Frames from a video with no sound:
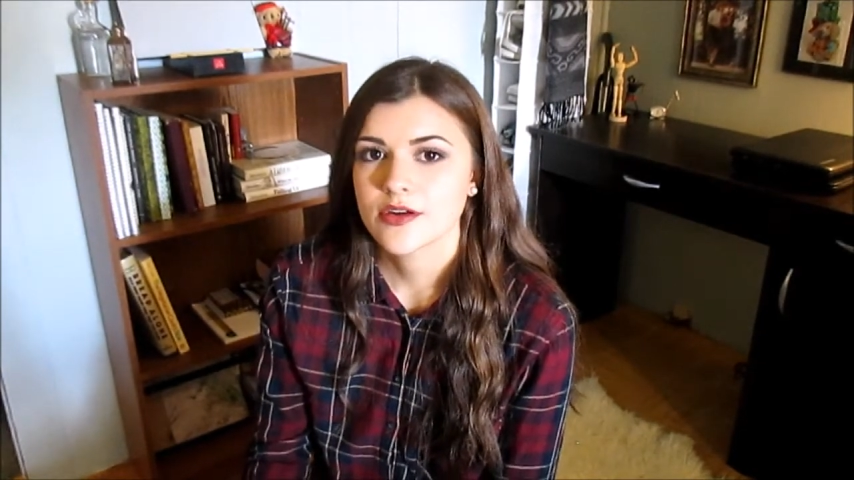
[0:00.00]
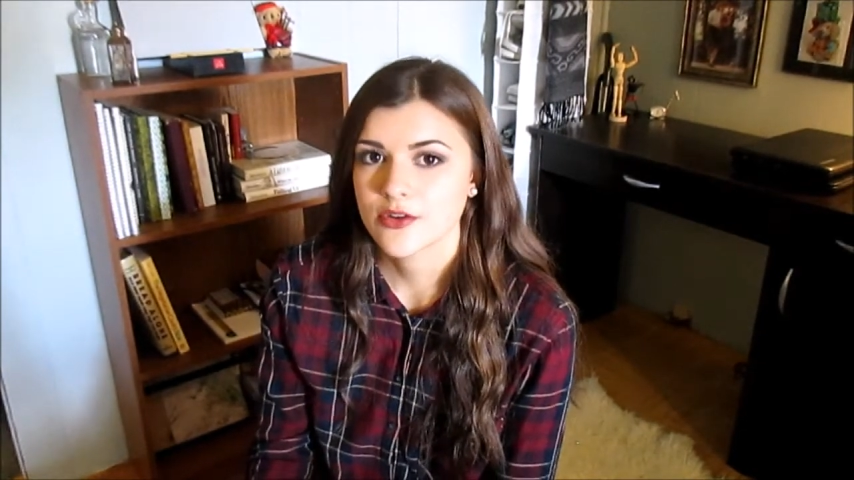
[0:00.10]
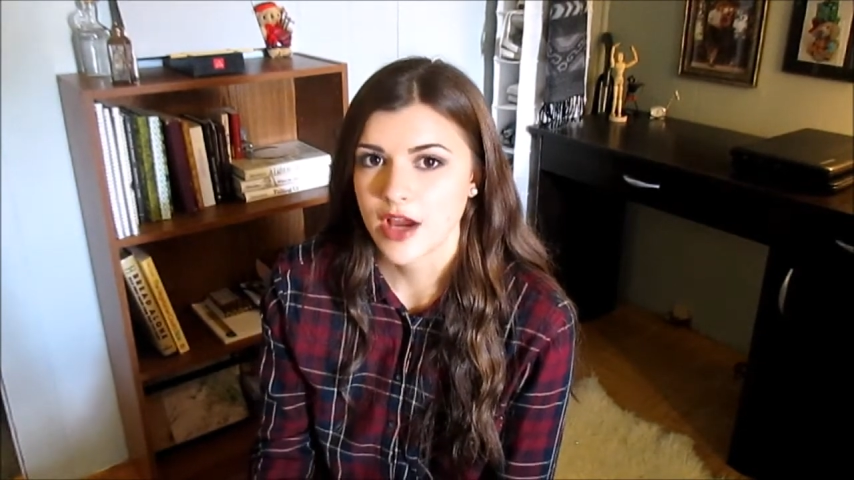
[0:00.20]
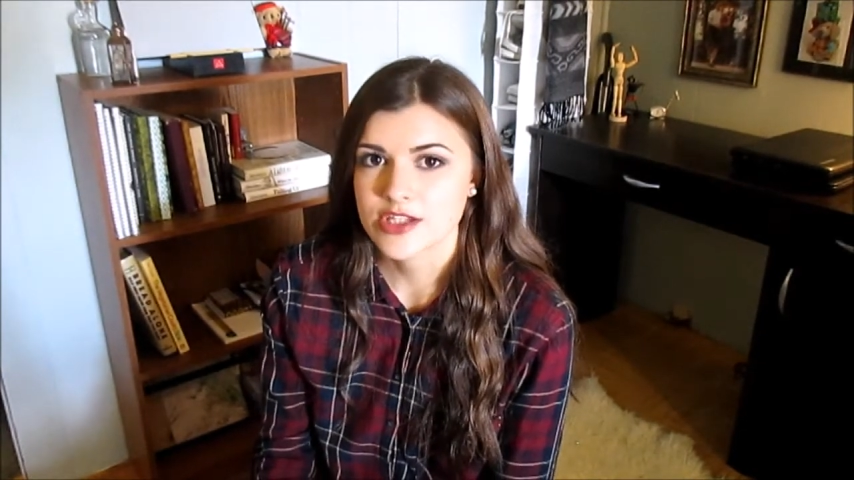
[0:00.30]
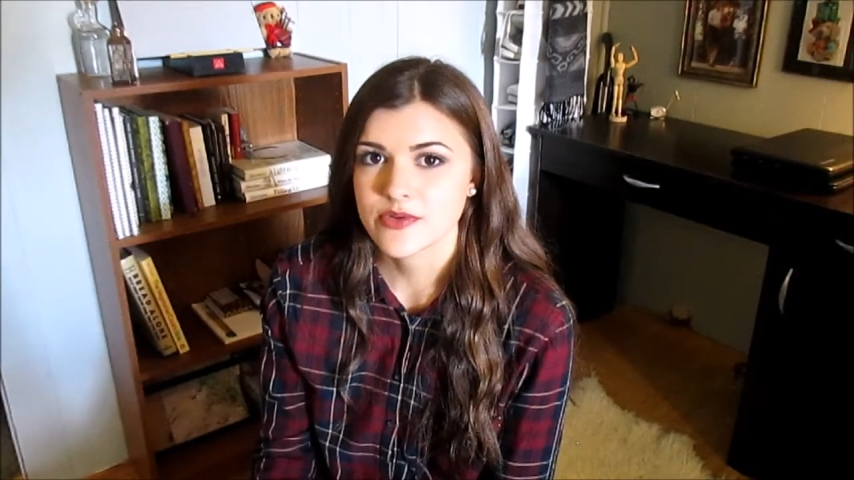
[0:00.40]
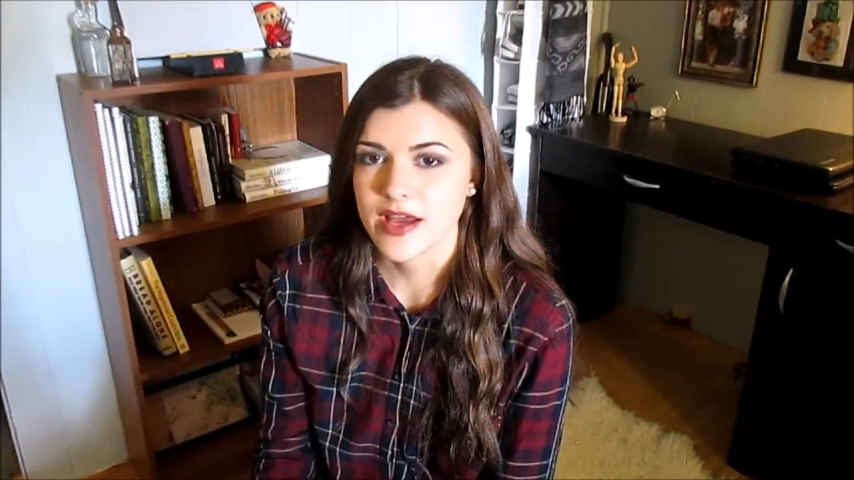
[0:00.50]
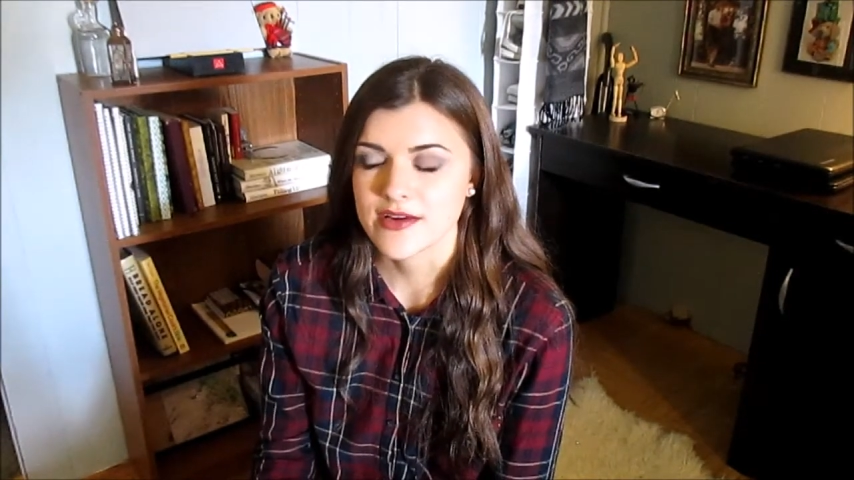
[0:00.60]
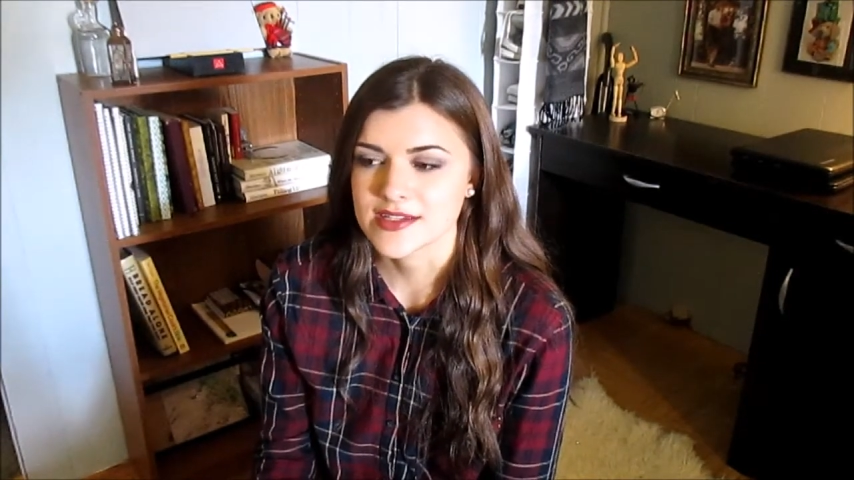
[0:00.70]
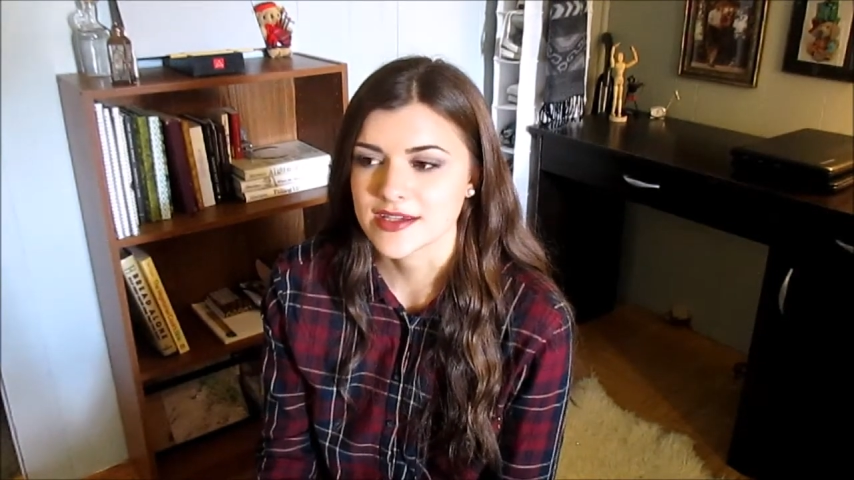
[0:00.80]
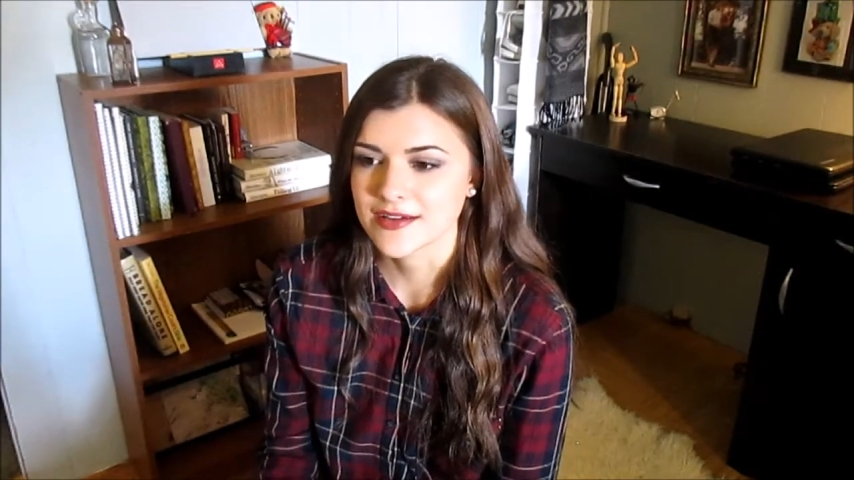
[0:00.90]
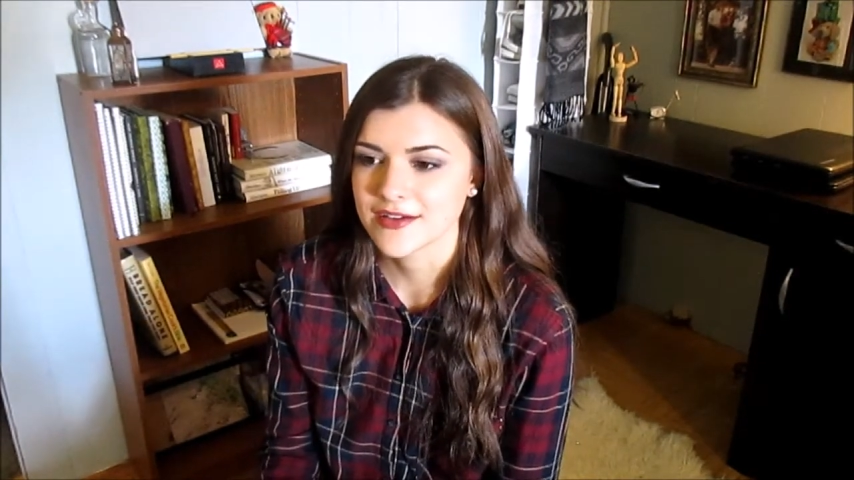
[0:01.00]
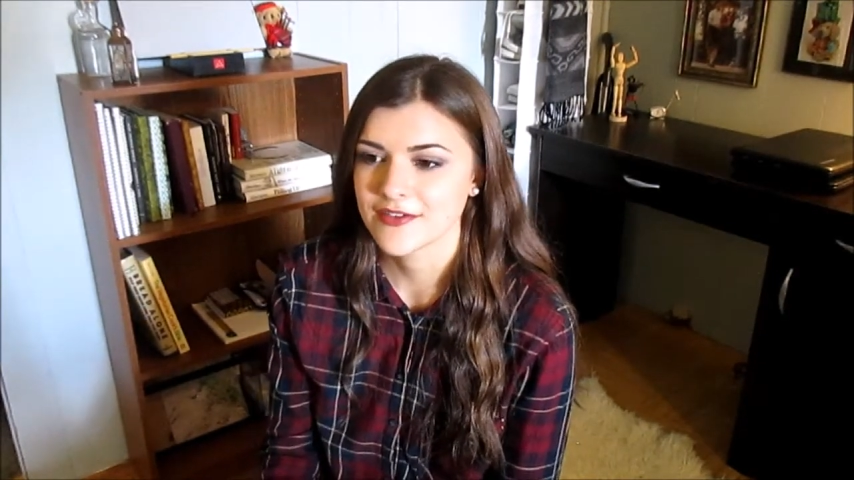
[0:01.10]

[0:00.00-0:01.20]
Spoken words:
graduate housing